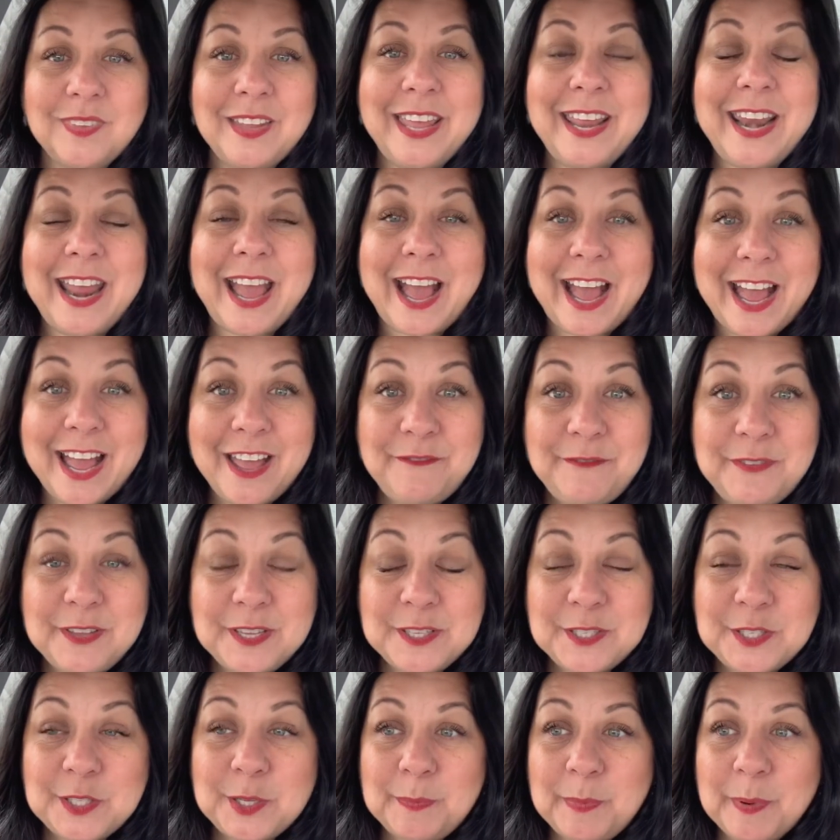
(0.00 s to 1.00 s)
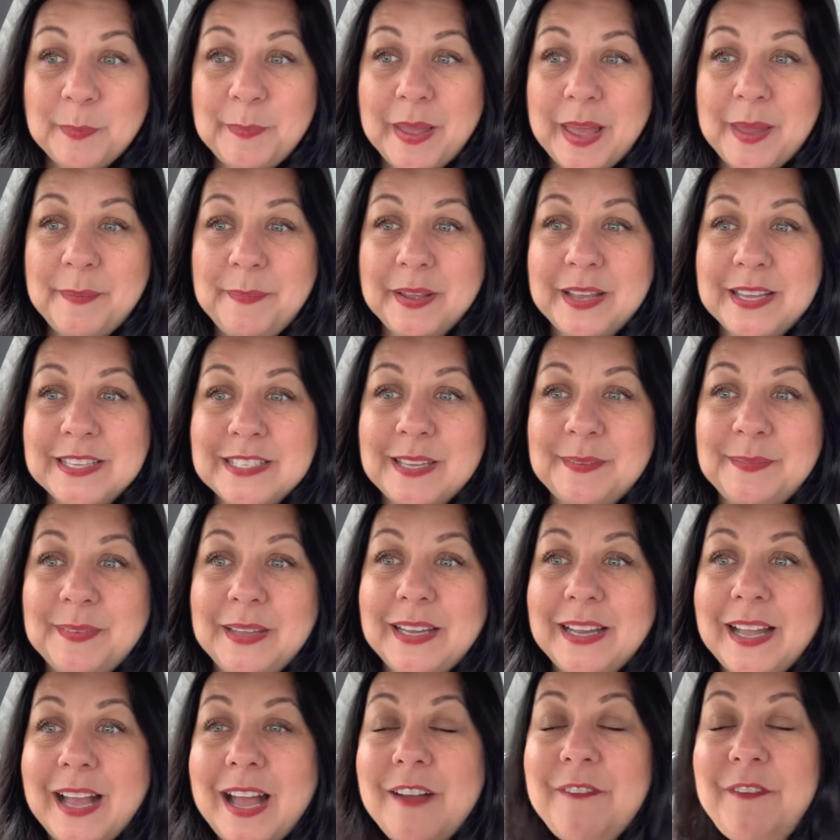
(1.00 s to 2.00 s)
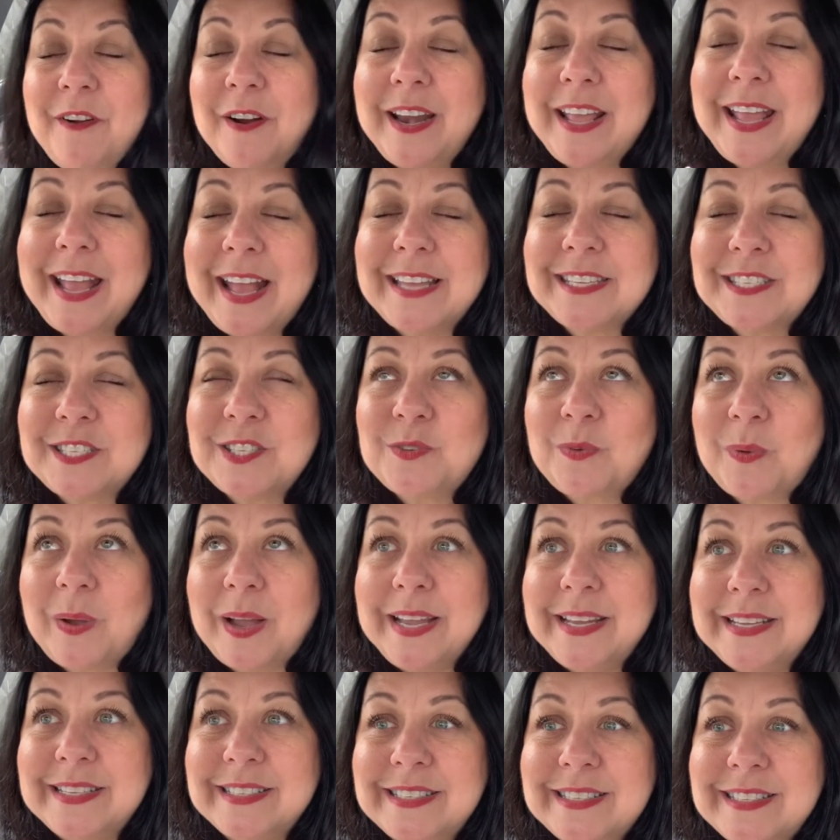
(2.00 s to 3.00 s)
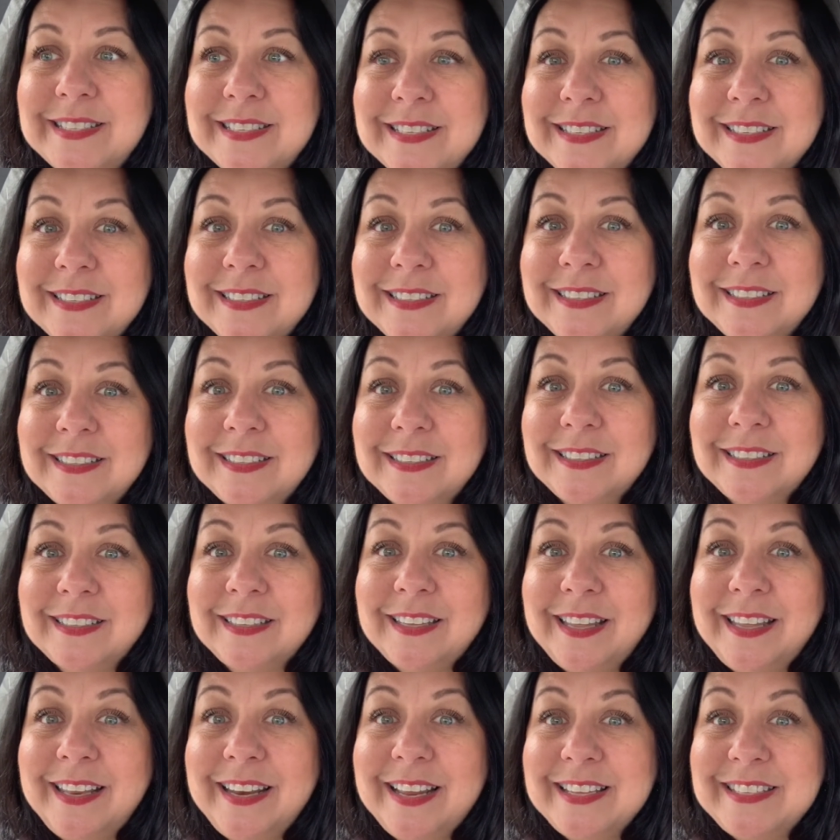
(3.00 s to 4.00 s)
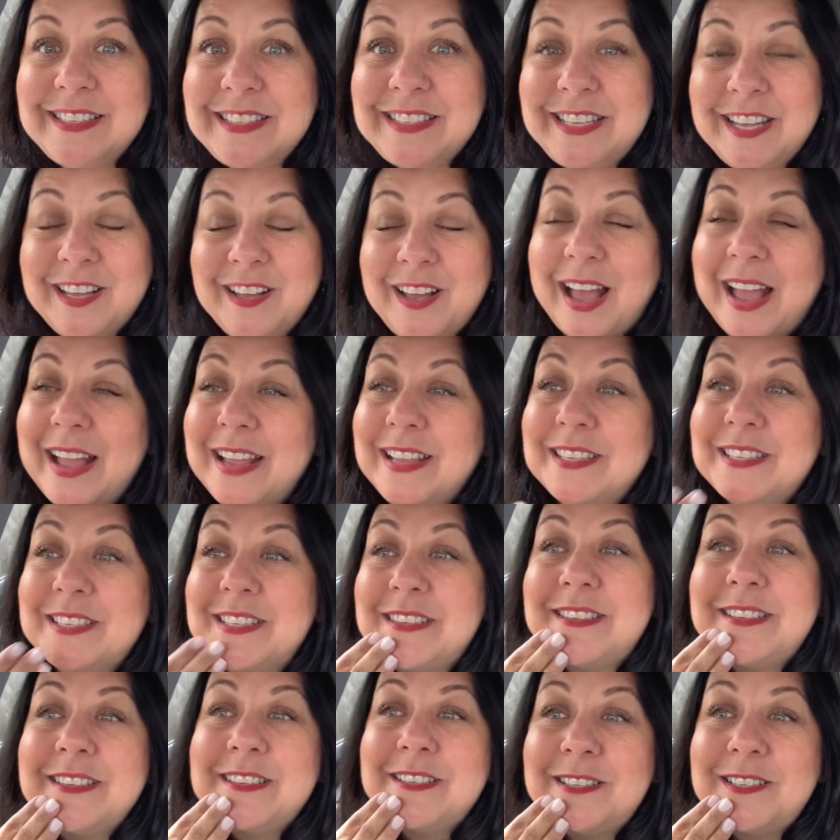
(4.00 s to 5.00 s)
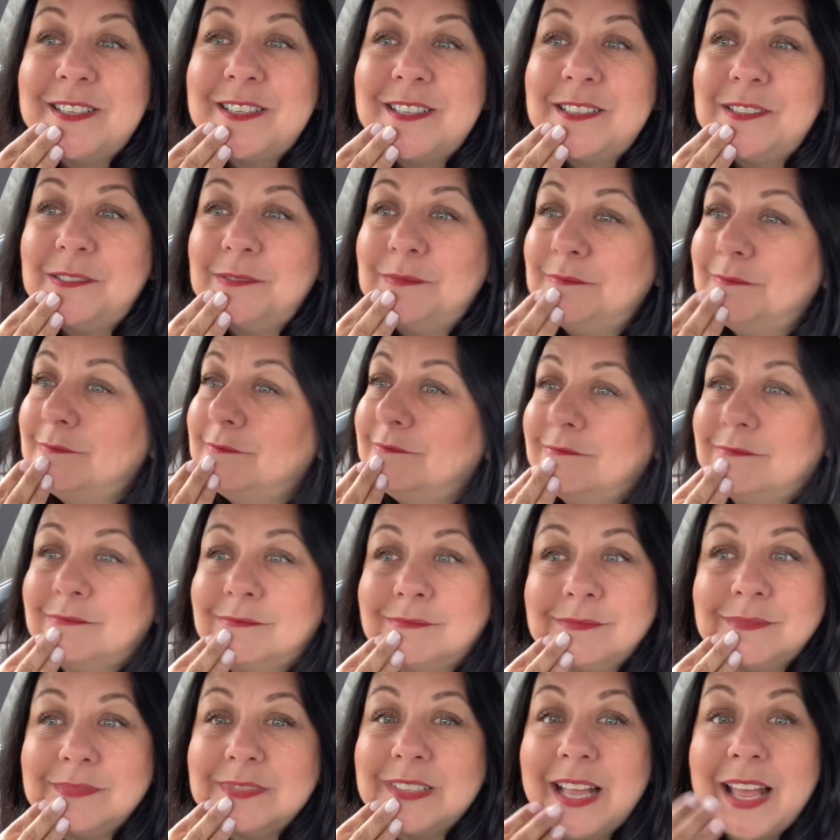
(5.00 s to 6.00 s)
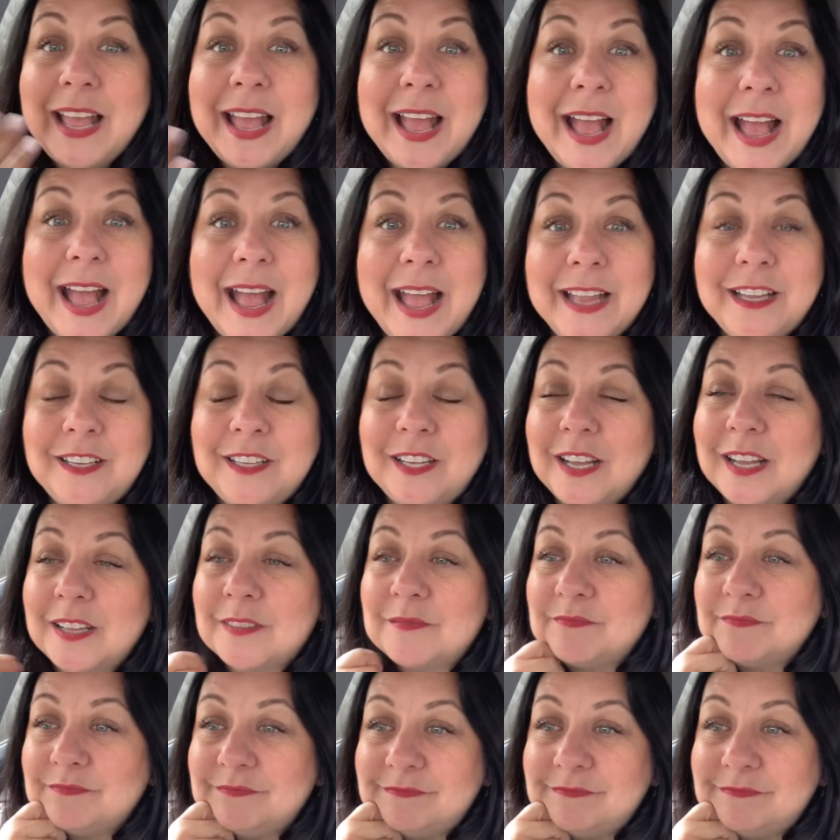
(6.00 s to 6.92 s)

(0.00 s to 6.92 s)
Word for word: and I feel super bad because I'm like, I've already asked twice, and I still, I still, mm-mm, I. Um.